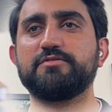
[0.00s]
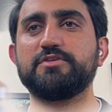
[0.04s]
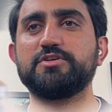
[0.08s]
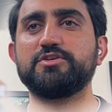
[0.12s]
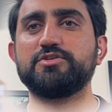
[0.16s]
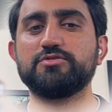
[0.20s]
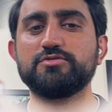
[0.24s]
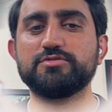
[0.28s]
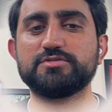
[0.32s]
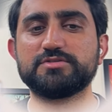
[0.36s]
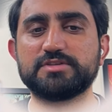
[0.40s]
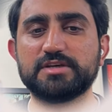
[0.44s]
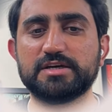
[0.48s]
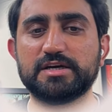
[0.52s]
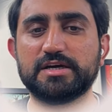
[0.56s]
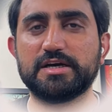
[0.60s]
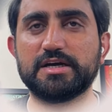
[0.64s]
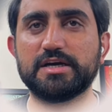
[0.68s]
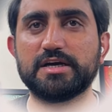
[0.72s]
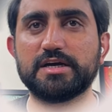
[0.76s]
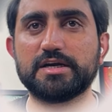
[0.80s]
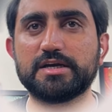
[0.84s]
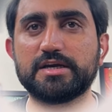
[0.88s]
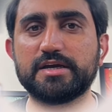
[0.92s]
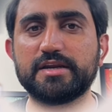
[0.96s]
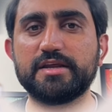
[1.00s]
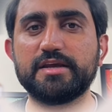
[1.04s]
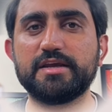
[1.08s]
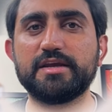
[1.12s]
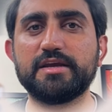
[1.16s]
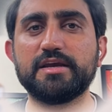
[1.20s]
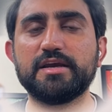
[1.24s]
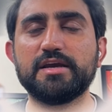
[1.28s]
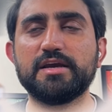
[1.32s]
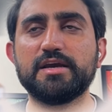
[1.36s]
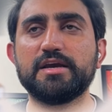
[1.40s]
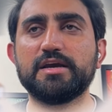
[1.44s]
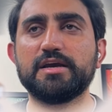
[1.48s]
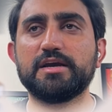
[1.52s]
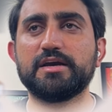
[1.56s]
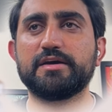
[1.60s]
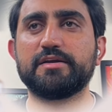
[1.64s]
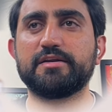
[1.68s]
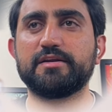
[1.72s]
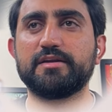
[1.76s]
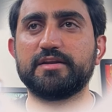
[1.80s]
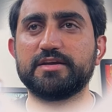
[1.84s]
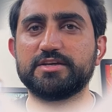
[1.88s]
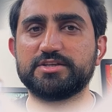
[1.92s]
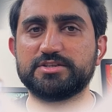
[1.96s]
We use the gray
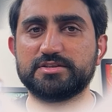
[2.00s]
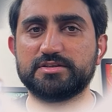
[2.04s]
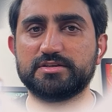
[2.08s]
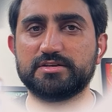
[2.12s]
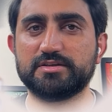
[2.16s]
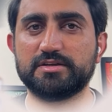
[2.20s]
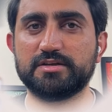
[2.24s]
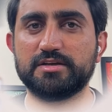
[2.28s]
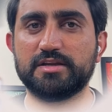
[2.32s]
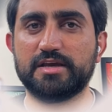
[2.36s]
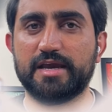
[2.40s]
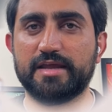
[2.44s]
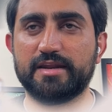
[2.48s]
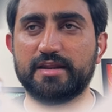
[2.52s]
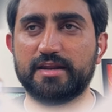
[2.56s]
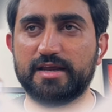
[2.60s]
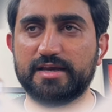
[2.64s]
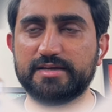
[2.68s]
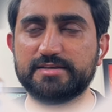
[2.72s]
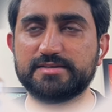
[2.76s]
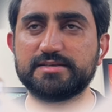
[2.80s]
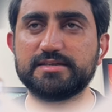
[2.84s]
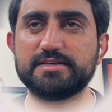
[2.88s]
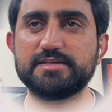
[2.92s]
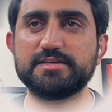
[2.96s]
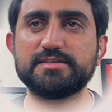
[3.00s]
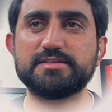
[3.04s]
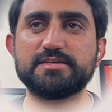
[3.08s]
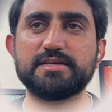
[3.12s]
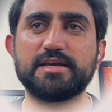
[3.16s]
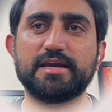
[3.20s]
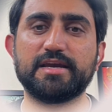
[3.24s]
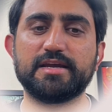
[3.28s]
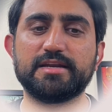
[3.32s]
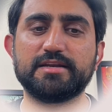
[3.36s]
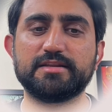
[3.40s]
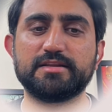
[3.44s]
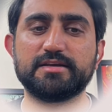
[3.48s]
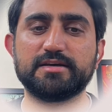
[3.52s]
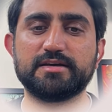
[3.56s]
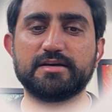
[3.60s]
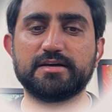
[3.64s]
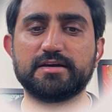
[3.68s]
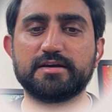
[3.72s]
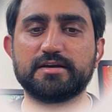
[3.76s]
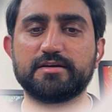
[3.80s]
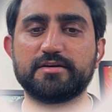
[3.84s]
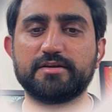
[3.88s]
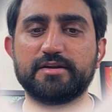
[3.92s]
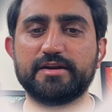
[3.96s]
relational analysis and
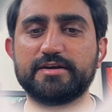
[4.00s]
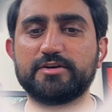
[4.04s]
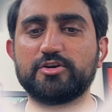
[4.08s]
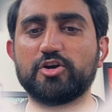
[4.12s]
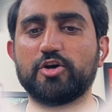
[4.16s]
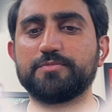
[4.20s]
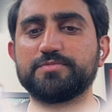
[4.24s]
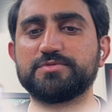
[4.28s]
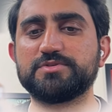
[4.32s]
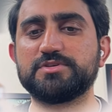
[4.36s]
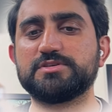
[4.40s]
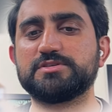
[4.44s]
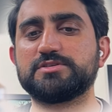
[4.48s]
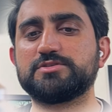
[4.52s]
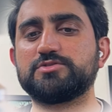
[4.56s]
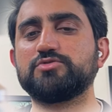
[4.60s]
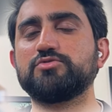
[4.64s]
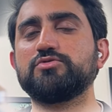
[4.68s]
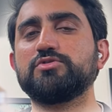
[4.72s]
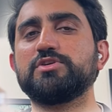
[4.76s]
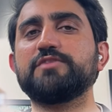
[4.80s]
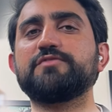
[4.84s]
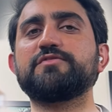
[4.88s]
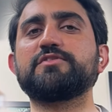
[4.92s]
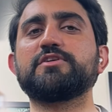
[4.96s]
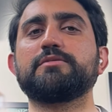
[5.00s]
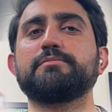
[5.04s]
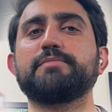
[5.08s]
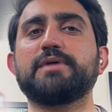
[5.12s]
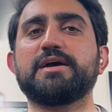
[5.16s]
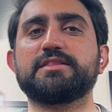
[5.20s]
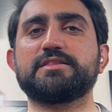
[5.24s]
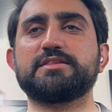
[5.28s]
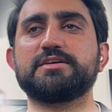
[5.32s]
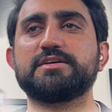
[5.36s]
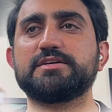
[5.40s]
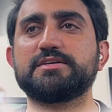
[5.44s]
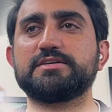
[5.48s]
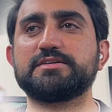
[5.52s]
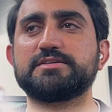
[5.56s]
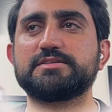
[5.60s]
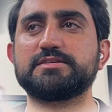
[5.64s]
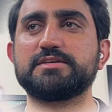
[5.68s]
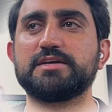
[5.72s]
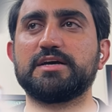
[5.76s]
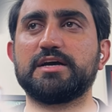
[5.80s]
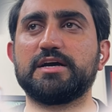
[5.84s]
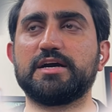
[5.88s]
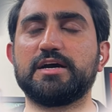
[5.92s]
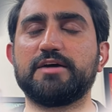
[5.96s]
gray topsis, two different
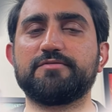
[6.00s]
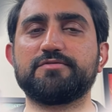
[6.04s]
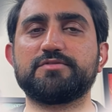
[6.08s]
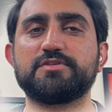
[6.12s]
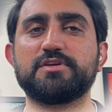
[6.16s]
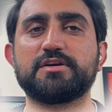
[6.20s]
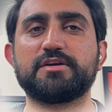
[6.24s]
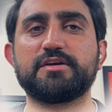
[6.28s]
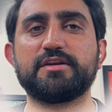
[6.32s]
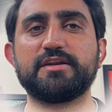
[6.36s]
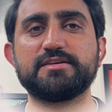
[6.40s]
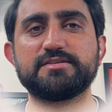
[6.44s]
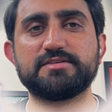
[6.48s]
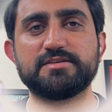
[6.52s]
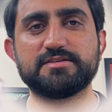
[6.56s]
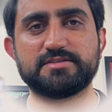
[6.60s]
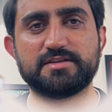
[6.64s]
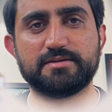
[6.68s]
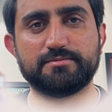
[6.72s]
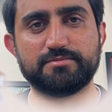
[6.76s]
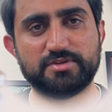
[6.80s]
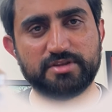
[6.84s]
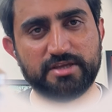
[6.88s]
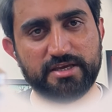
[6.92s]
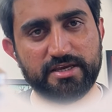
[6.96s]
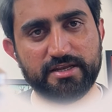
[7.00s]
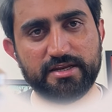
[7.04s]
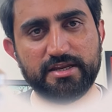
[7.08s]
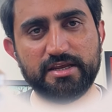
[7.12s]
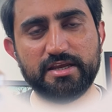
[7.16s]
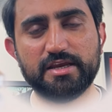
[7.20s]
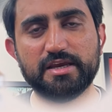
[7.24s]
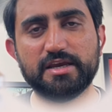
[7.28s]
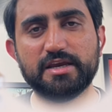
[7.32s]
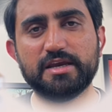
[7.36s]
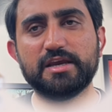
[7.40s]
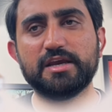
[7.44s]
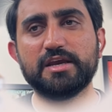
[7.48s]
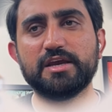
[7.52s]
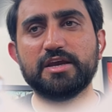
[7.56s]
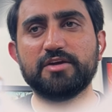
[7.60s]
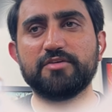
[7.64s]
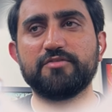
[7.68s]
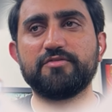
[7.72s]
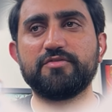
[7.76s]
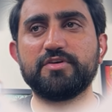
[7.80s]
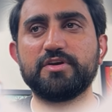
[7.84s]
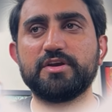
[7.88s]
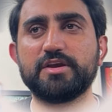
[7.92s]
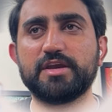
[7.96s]
methods of the gray system theory
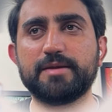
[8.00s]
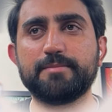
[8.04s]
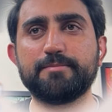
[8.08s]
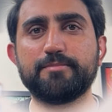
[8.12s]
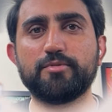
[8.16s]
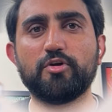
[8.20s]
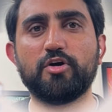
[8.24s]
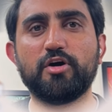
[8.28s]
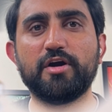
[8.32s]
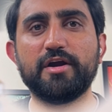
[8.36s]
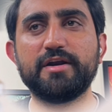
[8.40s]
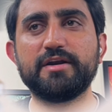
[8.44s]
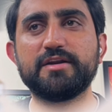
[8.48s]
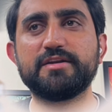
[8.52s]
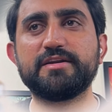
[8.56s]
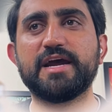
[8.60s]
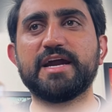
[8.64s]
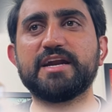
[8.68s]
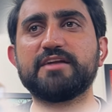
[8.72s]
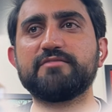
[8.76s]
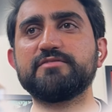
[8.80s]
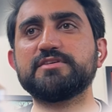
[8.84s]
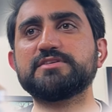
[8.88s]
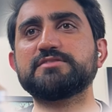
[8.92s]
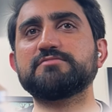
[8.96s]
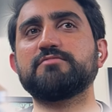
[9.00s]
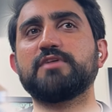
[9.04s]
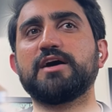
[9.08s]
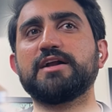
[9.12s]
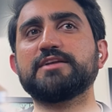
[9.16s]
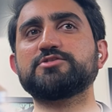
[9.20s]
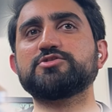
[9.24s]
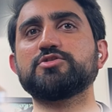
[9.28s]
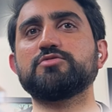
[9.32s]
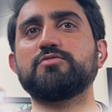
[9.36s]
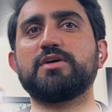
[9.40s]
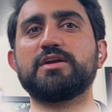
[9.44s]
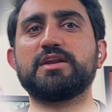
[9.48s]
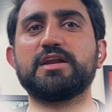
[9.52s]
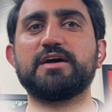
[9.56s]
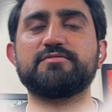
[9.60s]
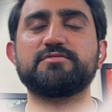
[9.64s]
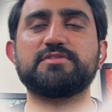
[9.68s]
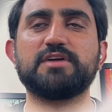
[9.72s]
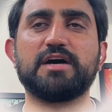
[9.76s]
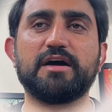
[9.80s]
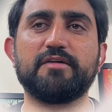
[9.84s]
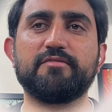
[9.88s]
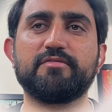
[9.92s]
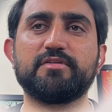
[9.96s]
we employed. That was also one
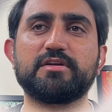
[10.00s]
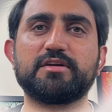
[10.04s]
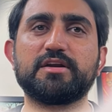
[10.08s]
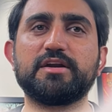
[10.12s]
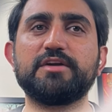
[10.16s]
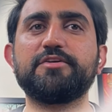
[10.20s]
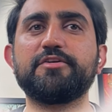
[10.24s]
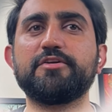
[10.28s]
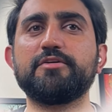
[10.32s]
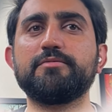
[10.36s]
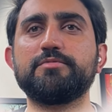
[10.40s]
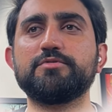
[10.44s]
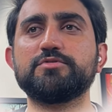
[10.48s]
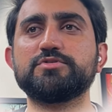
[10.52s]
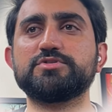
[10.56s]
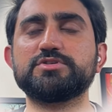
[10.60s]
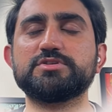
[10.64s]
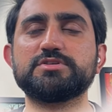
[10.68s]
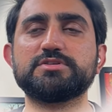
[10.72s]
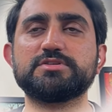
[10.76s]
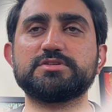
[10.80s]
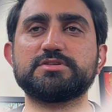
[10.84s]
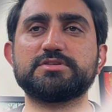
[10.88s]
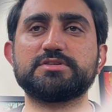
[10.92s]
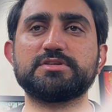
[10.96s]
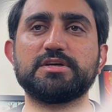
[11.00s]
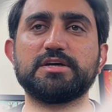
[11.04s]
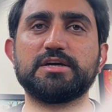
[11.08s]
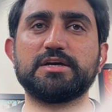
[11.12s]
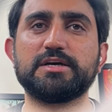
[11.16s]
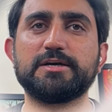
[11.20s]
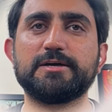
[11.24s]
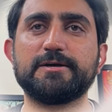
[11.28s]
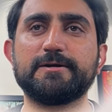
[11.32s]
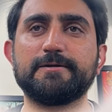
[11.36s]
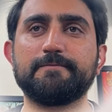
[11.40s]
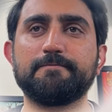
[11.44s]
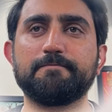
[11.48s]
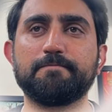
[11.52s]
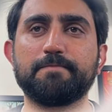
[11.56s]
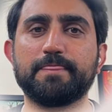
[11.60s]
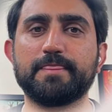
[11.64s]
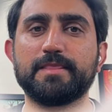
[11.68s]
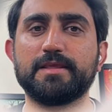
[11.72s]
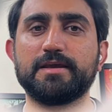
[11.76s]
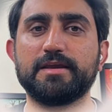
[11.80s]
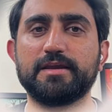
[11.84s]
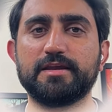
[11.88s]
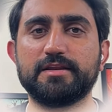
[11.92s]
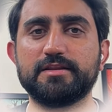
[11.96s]
of our contributions
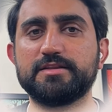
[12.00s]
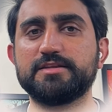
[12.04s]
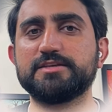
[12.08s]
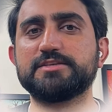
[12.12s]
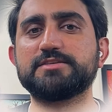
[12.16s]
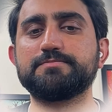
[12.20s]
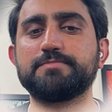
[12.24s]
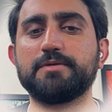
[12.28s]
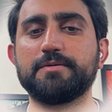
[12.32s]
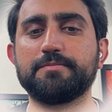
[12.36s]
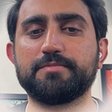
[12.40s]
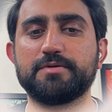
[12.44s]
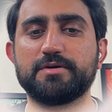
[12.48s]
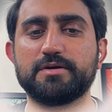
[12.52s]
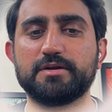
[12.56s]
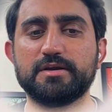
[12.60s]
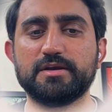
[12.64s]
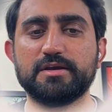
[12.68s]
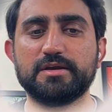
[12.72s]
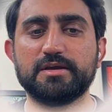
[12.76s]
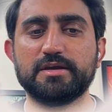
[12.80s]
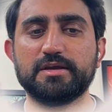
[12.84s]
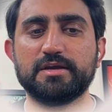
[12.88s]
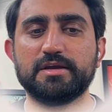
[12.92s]
in this paper.